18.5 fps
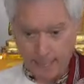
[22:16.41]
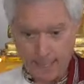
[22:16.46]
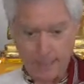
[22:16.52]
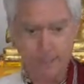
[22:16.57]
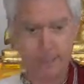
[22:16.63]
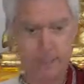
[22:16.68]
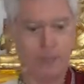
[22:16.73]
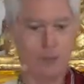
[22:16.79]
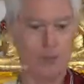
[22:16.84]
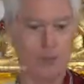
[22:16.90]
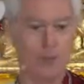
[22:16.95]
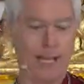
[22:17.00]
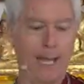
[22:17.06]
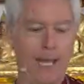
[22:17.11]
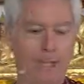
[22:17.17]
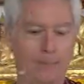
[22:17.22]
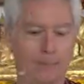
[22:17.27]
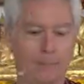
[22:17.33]
And here's
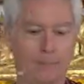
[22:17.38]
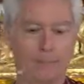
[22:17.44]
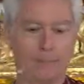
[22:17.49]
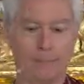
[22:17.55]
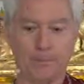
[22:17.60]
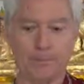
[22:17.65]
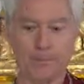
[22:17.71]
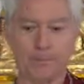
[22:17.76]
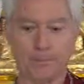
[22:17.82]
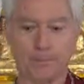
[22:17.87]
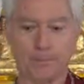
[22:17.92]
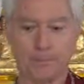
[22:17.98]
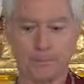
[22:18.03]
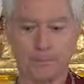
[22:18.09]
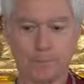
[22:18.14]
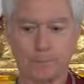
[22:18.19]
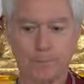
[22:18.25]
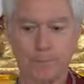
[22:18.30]
the handle.
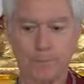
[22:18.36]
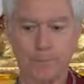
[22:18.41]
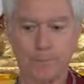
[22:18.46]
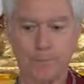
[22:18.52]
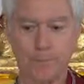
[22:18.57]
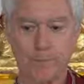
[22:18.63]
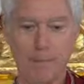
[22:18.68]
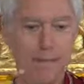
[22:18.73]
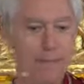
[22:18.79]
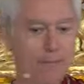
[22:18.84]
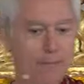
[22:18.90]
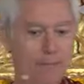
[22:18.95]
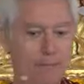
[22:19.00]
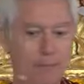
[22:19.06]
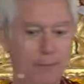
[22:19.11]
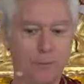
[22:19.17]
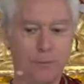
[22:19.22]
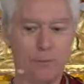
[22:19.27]
But I
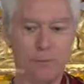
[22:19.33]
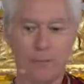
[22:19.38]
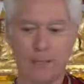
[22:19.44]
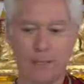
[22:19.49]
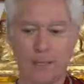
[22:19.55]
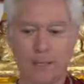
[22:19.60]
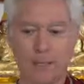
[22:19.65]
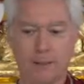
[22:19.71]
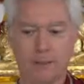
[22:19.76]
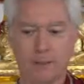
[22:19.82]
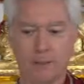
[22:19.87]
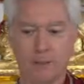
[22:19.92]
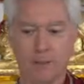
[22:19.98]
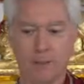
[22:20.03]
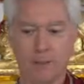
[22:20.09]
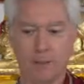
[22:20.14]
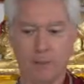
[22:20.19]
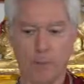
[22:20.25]
think if you
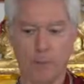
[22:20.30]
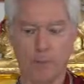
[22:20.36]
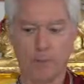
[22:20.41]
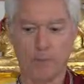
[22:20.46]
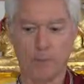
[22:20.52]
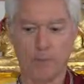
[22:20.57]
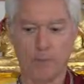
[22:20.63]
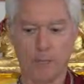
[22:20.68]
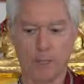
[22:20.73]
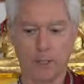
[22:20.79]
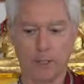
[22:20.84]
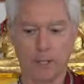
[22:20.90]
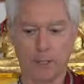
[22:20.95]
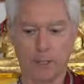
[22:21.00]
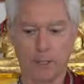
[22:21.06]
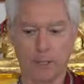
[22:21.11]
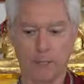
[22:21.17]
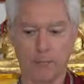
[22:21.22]
pause for a moment, you'd figure it
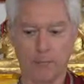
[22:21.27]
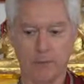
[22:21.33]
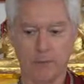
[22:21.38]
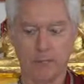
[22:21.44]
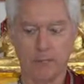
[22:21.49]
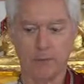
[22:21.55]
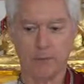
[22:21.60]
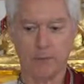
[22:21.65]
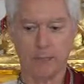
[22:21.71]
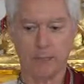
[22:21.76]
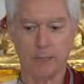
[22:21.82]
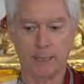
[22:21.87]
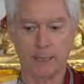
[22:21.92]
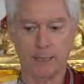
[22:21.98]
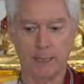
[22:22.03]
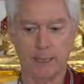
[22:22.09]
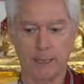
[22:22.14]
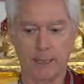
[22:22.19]
out yourself at this point.
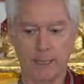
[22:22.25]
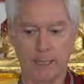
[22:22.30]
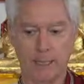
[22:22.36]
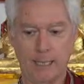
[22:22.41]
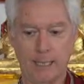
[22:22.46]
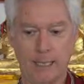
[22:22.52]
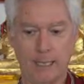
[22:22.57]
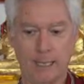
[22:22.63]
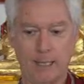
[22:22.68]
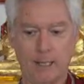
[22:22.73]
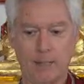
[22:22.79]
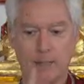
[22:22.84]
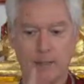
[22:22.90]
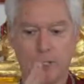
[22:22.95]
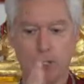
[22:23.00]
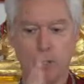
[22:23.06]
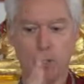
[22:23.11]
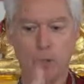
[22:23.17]

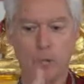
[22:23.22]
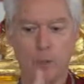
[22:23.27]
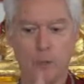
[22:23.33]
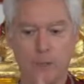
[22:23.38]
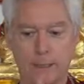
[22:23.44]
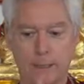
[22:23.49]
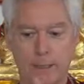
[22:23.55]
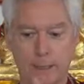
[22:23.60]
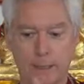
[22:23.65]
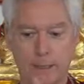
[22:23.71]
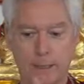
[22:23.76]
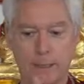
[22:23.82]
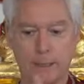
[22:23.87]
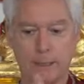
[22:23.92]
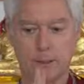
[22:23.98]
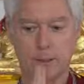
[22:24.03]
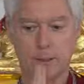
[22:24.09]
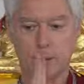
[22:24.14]
There you are resting and
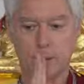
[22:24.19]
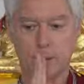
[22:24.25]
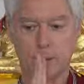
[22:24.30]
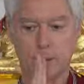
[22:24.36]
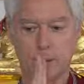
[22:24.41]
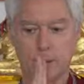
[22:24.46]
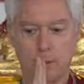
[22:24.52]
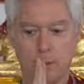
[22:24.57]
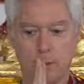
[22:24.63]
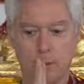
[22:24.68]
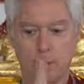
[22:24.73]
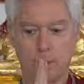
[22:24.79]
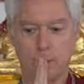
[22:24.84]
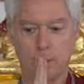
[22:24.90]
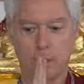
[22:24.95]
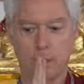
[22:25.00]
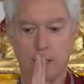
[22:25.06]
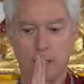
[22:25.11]
just
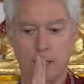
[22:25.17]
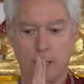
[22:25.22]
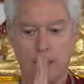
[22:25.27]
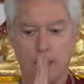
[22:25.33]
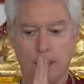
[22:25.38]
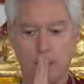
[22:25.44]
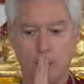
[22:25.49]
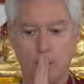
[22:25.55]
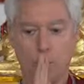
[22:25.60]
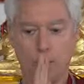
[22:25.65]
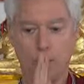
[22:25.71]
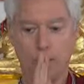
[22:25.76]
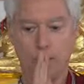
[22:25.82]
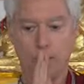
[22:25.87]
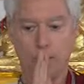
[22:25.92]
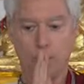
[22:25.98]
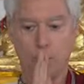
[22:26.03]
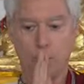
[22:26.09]
being
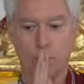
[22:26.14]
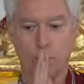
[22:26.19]
aware.